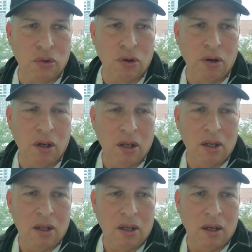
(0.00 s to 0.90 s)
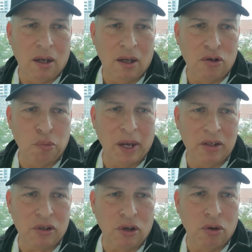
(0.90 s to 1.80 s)
or New
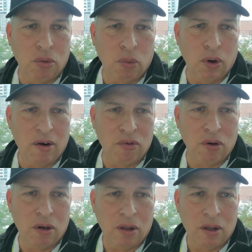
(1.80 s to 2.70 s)
Mexico or wherever.